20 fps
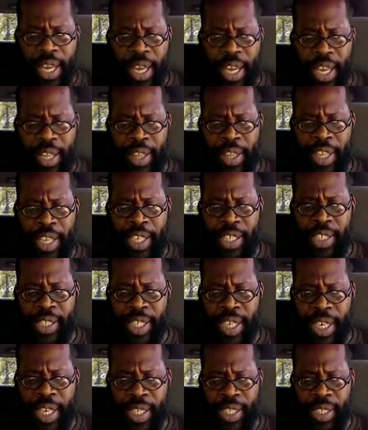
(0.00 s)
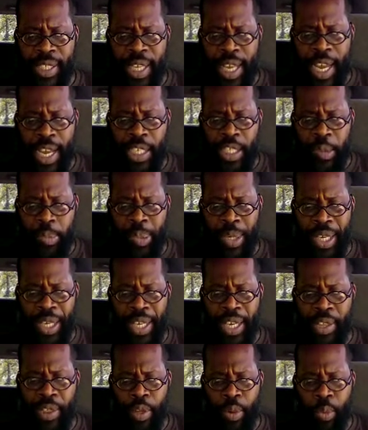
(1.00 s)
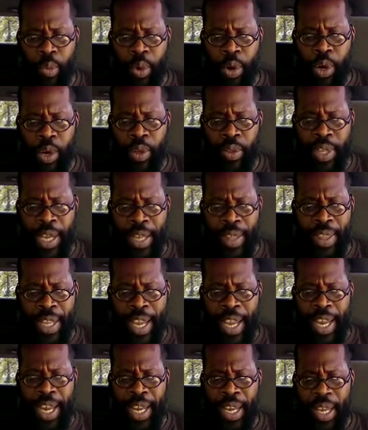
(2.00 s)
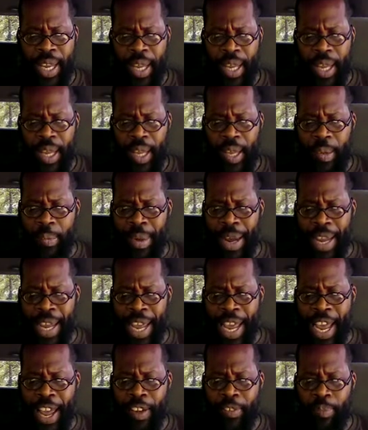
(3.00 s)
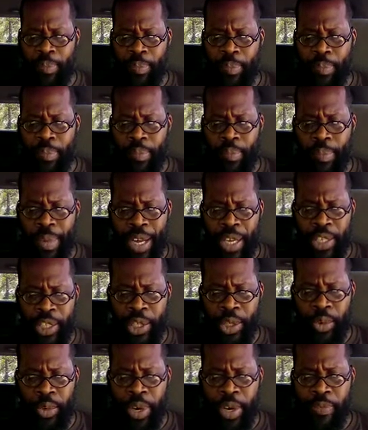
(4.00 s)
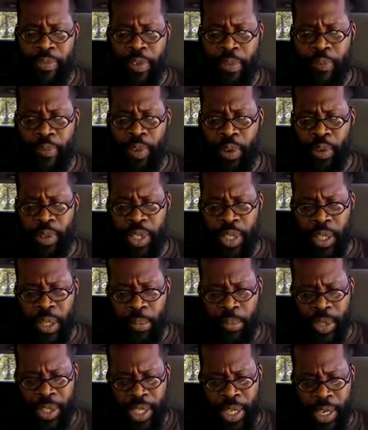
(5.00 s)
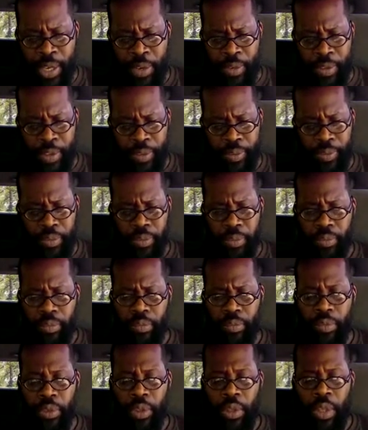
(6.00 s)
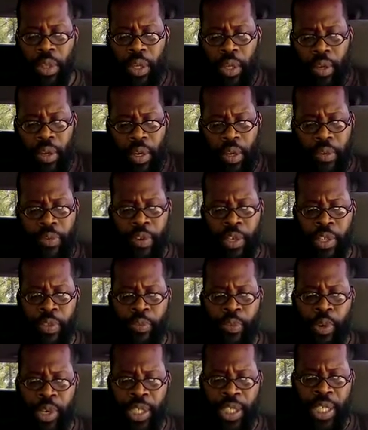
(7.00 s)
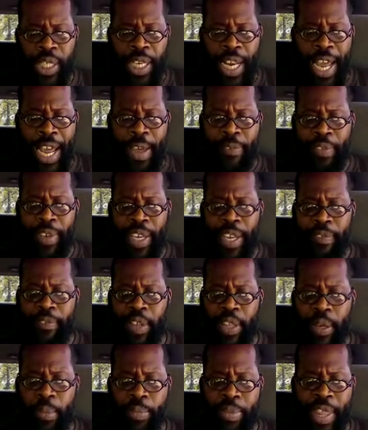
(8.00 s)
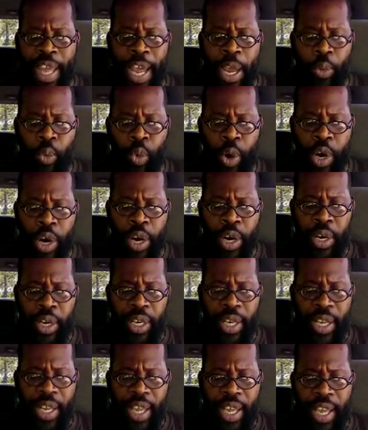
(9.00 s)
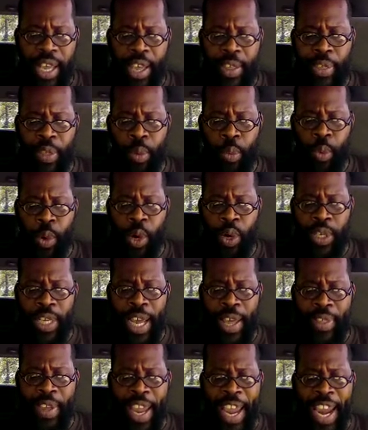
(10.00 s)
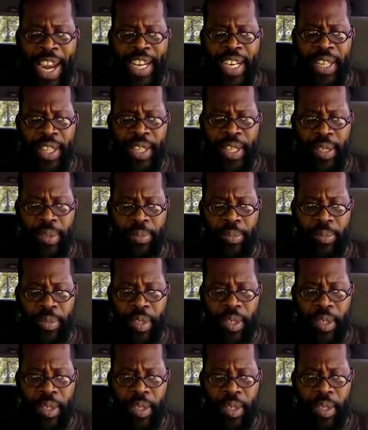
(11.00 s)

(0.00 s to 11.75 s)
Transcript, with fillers: and these things I speak in the world that they might have my joy fulfilled in themselves. Verse 14 I have given them thy word, and the world hath hated them,